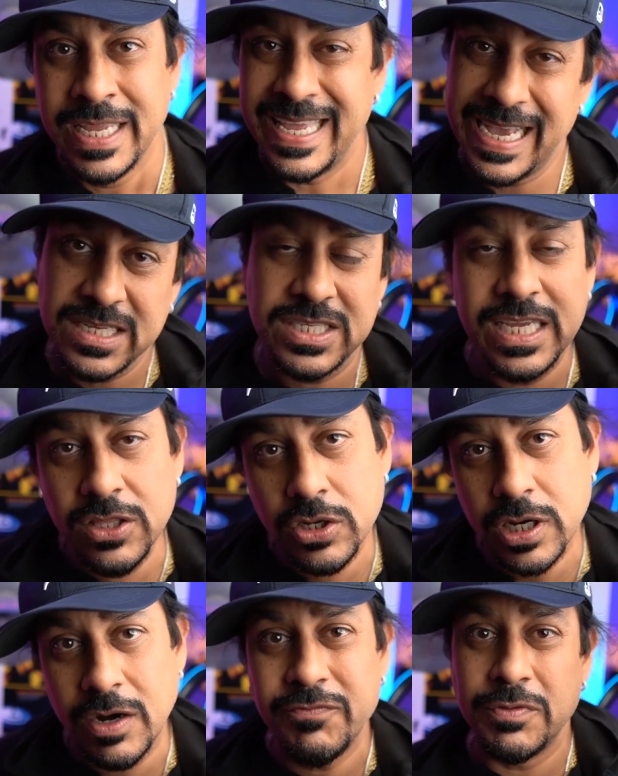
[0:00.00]
It has to either
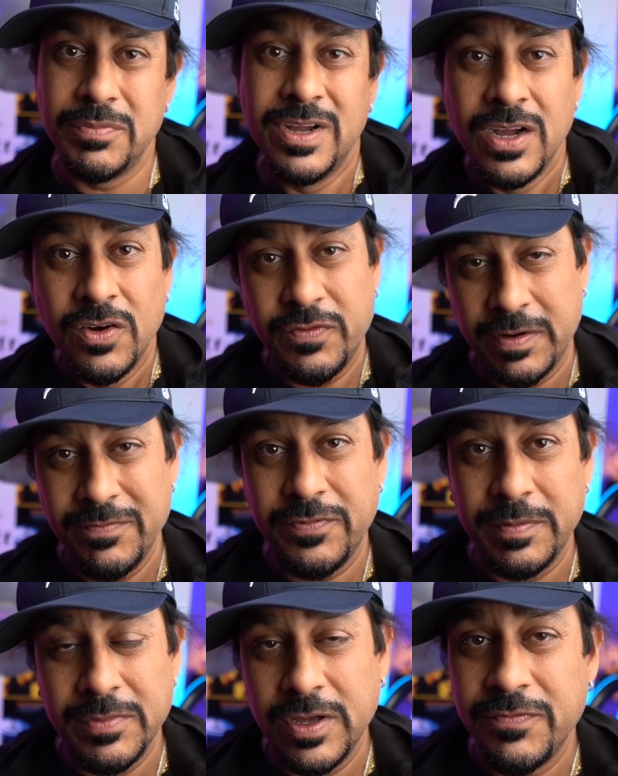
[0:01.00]
come
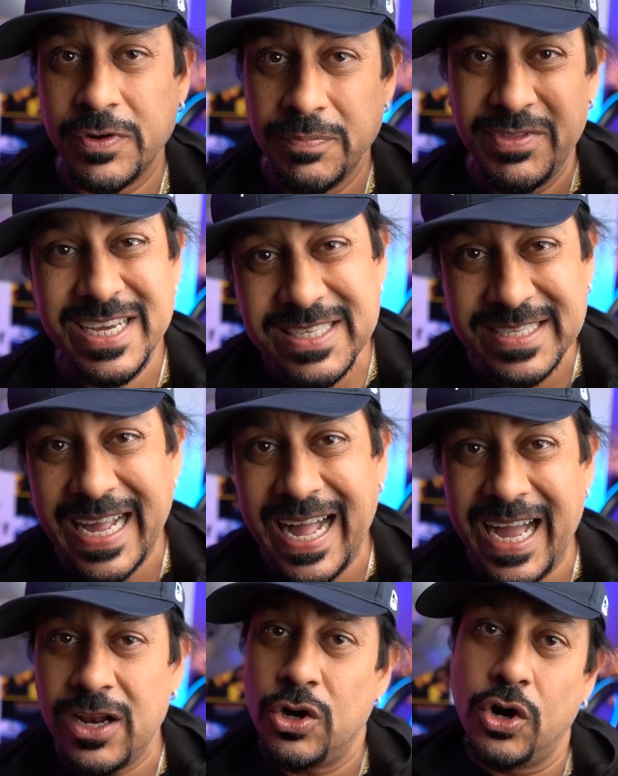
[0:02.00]
from this
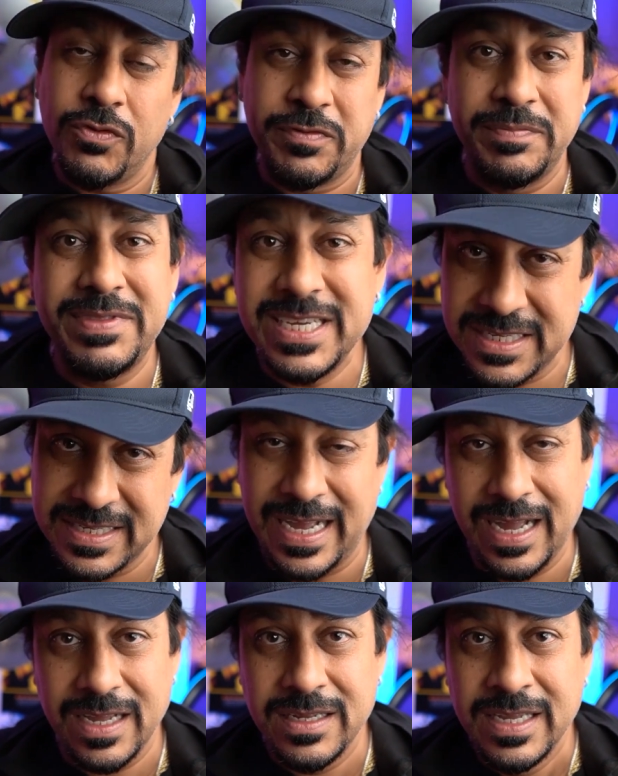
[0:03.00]
side or from this
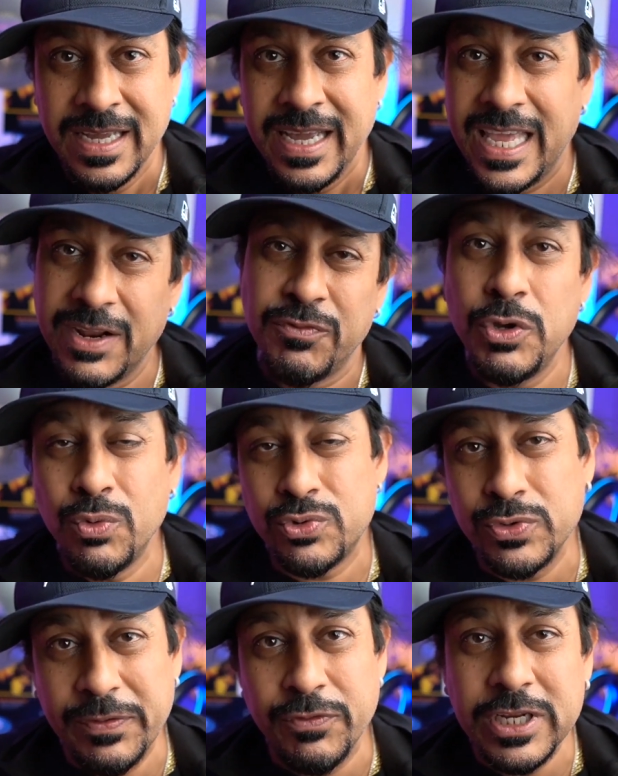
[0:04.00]
side. And if
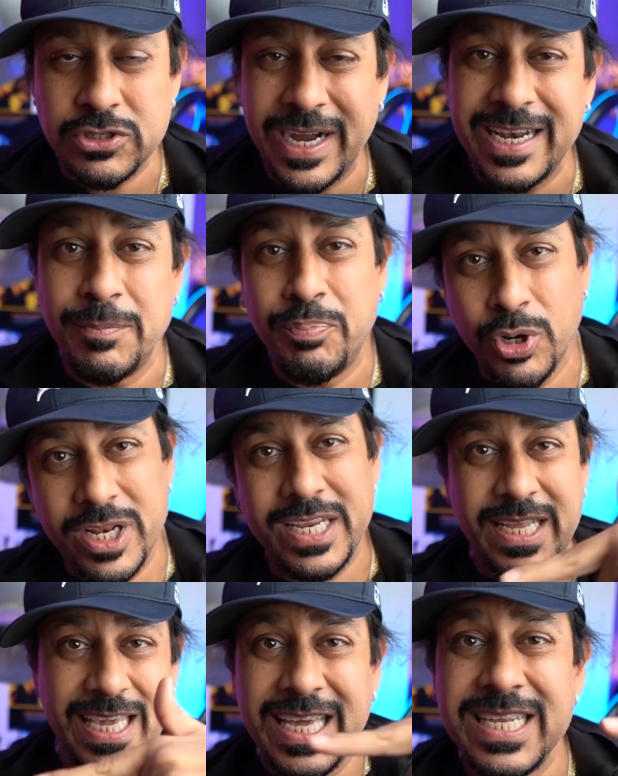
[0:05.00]
we trying to put
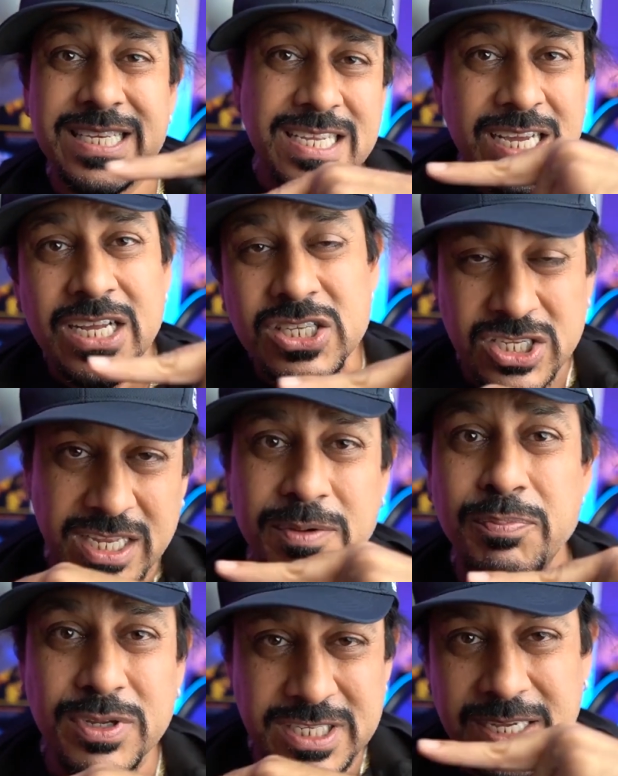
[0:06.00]
it in
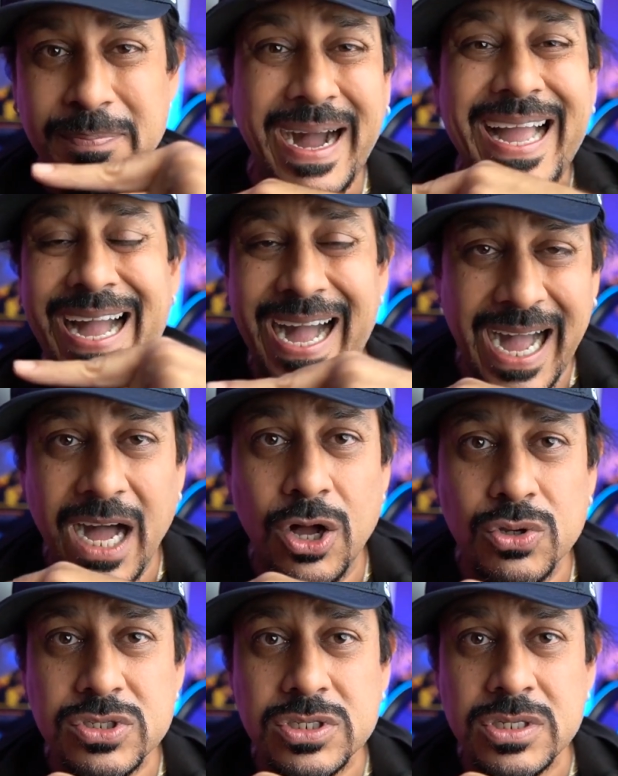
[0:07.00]
to buy a
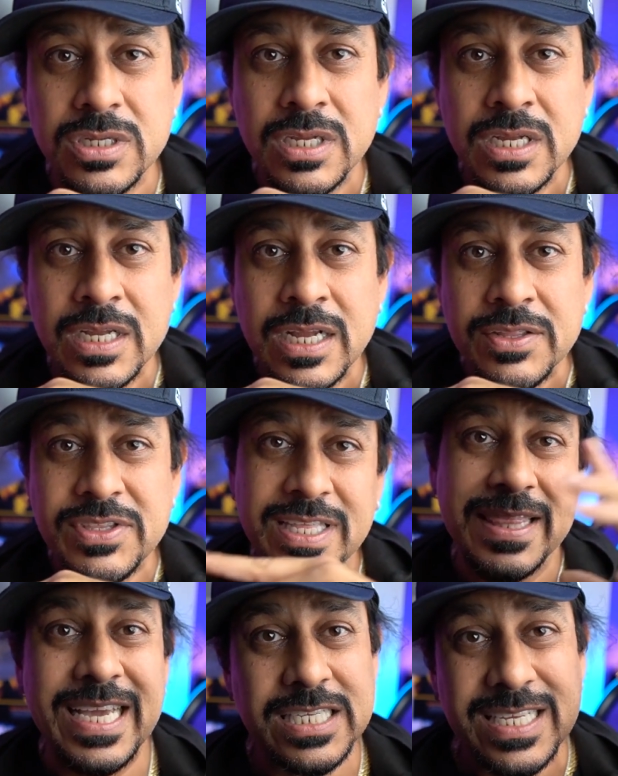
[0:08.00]
house,
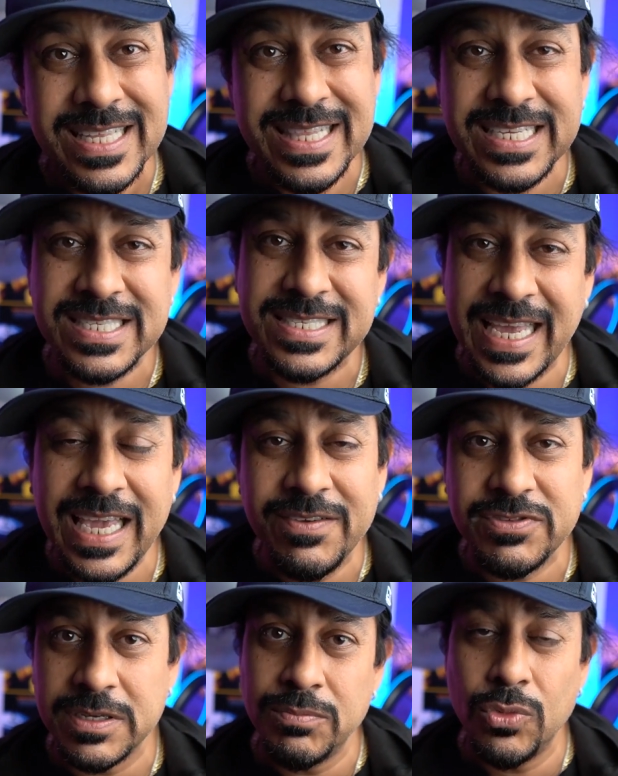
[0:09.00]
then let's
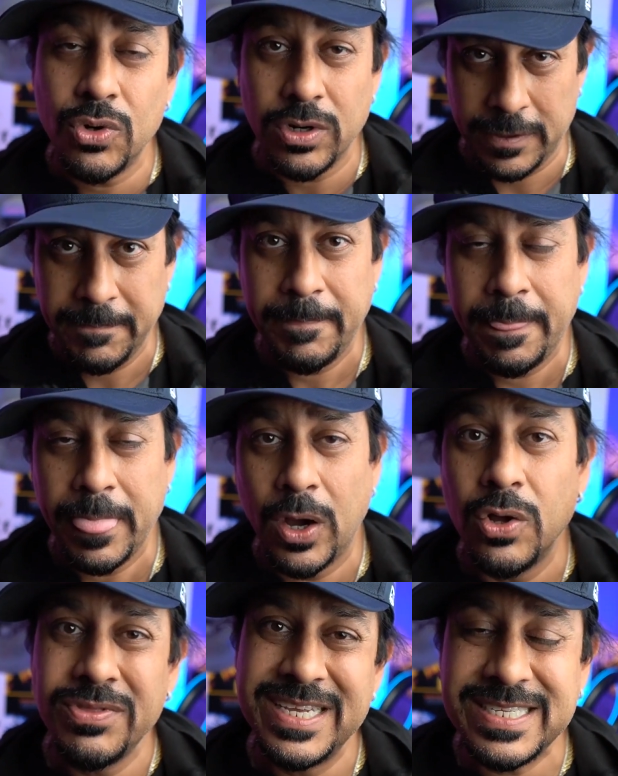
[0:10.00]
save some more
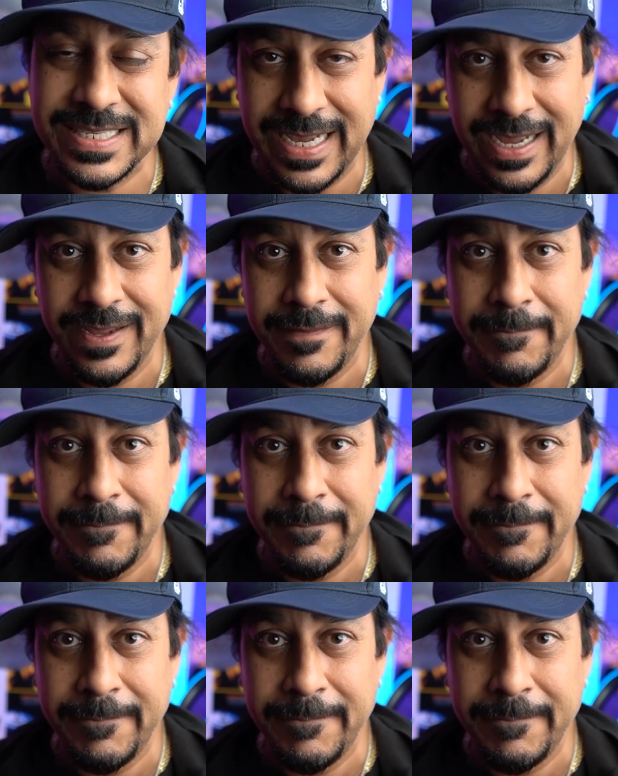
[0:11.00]
on this side.